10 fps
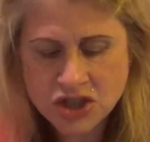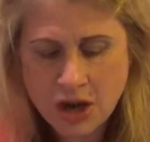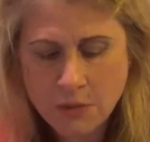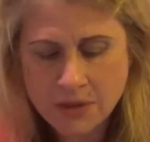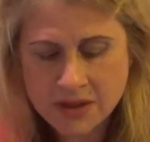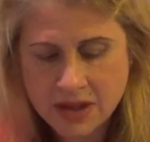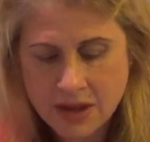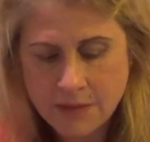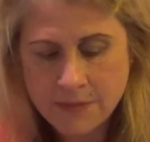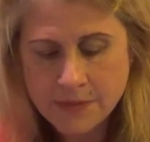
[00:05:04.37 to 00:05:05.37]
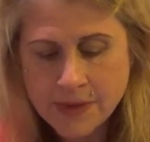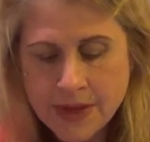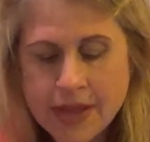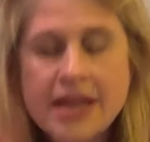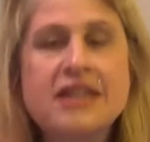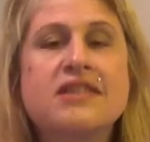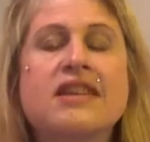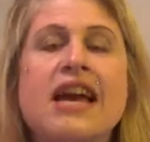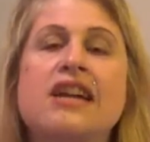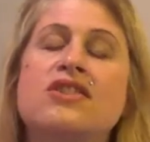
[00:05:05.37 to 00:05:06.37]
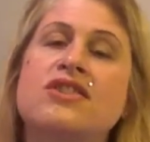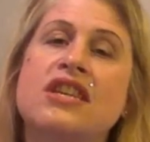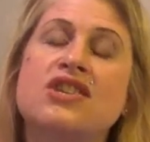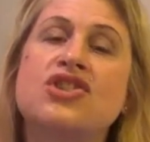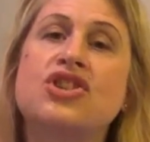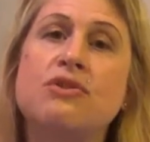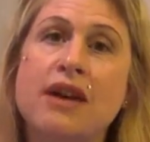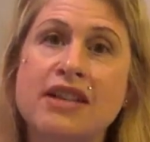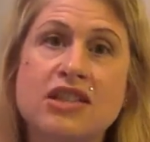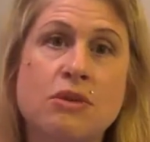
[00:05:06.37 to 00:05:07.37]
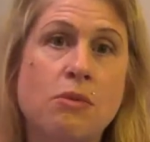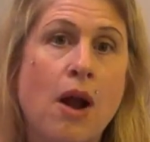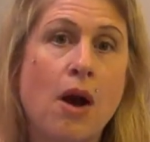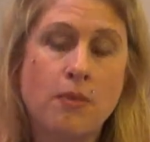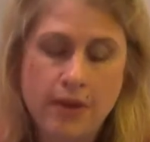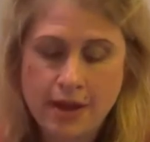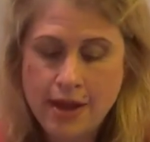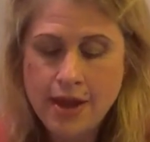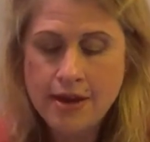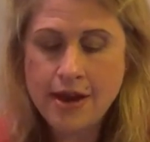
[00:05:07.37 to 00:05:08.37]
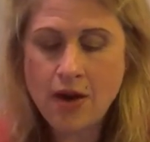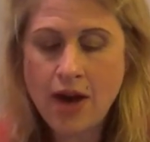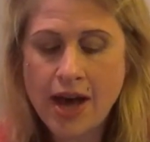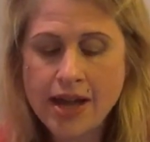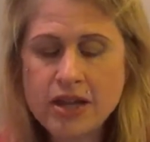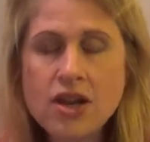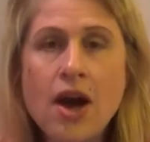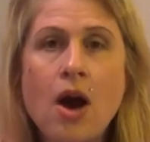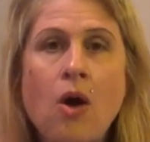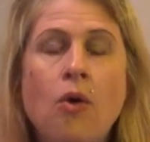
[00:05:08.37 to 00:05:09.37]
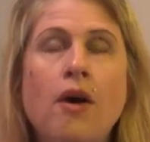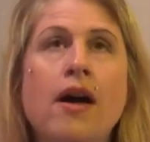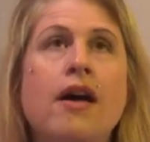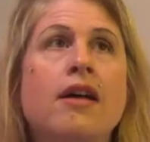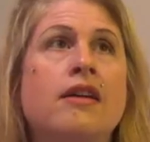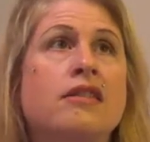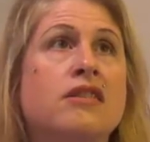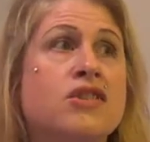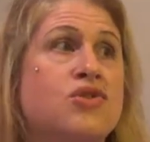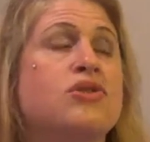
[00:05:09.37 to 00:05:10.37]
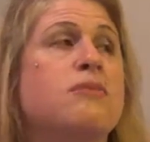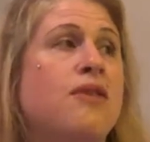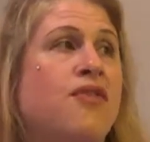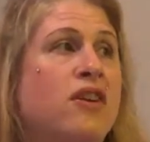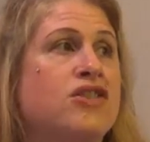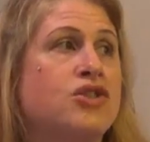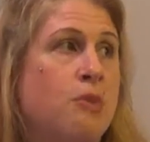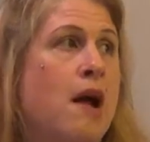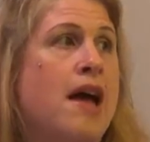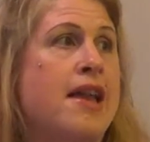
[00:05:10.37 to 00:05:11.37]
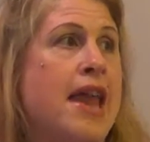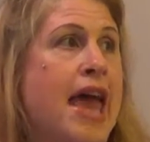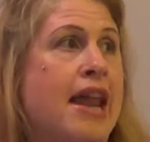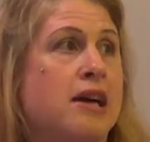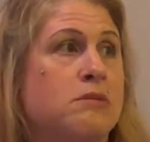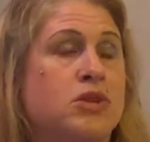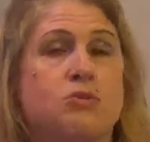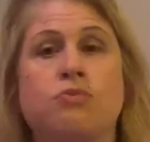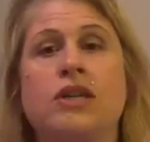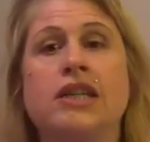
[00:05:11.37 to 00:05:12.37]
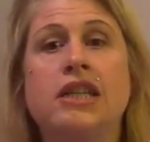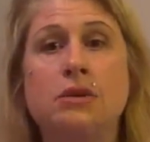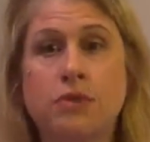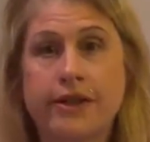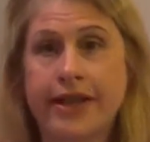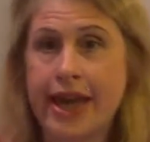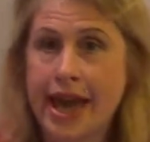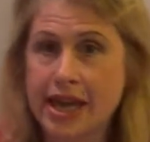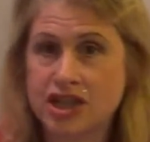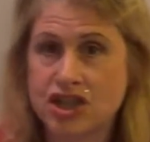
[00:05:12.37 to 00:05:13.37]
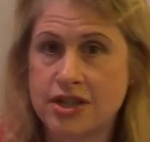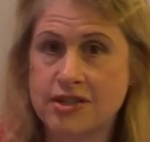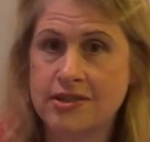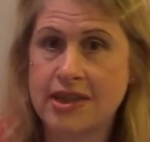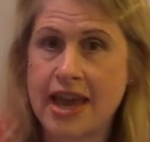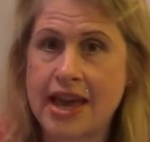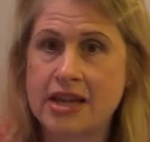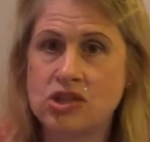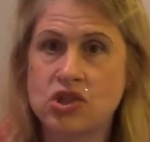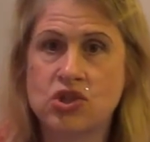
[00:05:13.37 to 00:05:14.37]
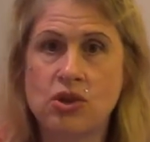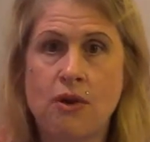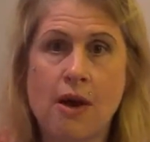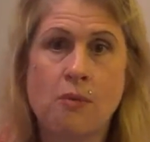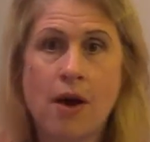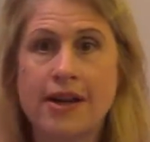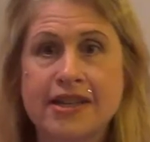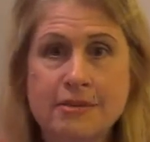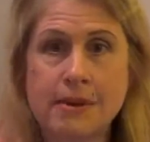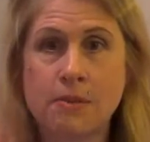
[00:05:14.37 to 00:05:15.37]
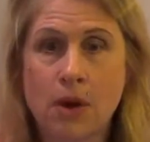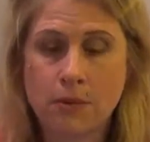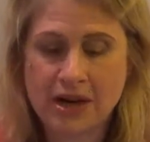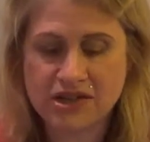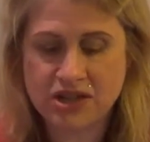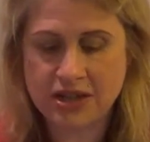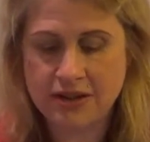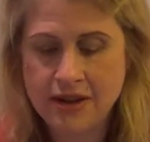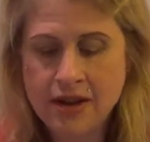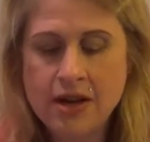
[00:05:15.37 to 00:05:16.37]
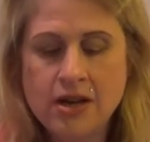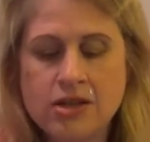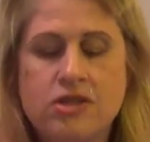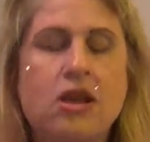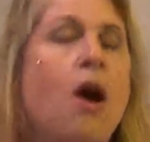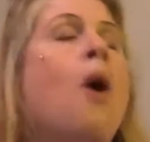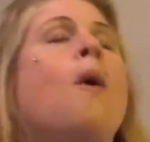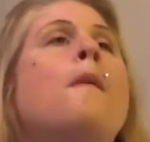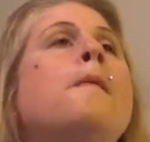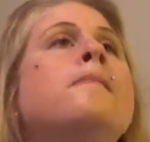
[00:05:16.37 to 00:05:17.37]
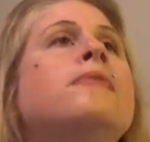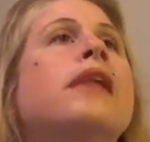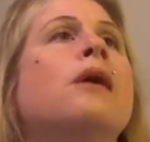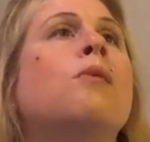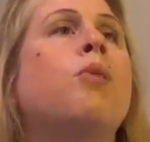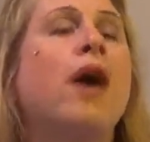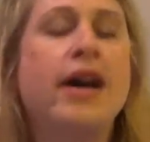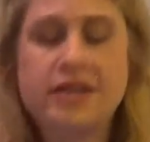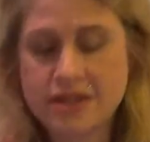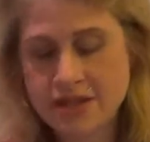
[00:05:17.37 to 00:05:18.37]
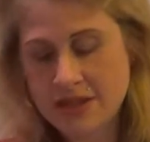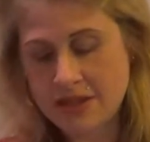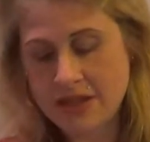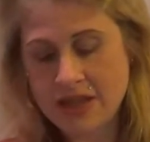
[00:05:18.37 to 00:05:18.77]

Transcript: to share with you is get your Z's 2 nights in a row. Now, I know this was my first run and I was really, really anxious. And so I wanted to be well rested. So what